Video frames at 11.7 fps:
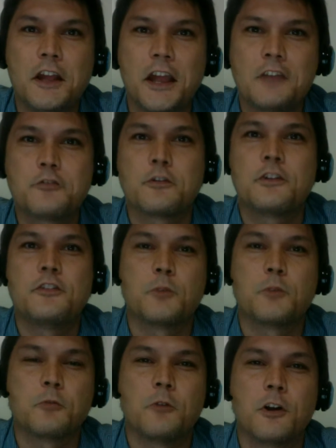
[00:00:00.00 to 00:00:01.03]
Android
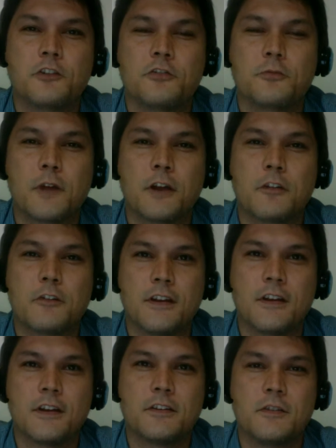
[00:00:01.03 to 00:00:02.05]
smartwatches rather
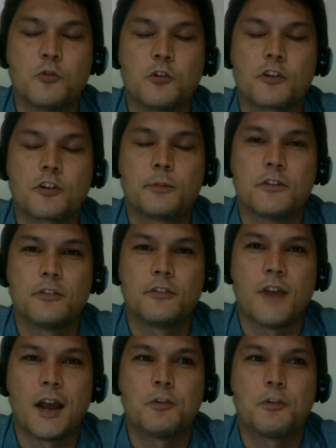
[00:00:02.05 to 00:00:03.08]
than the more expensive
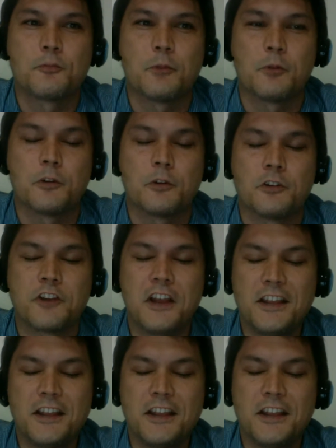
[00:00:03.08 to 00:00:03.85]
Apple smartwatch.